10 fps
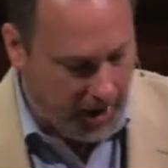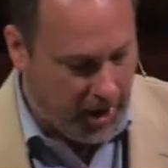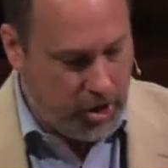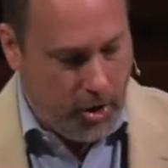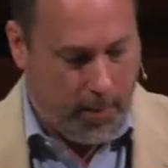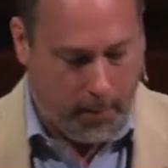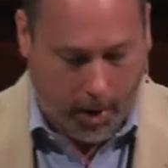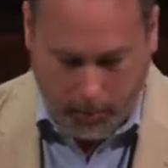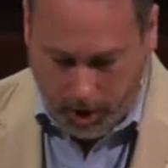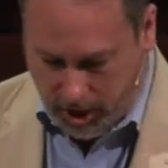And I know I'm,
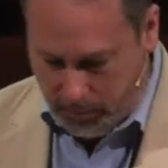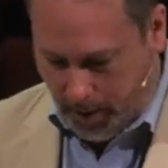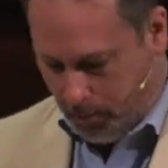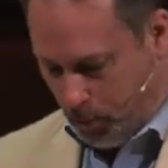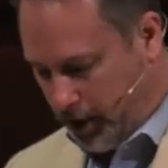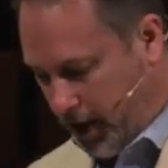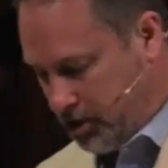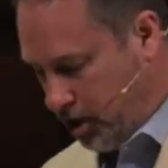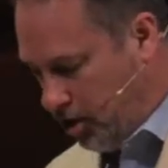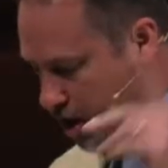I'm running on the PowerPoint, guys,
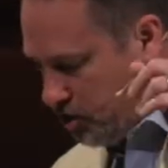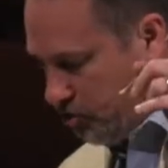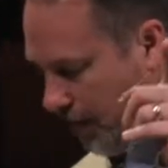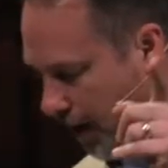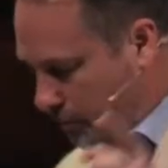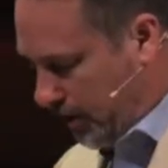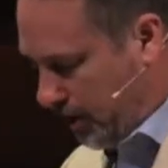here, so follow me.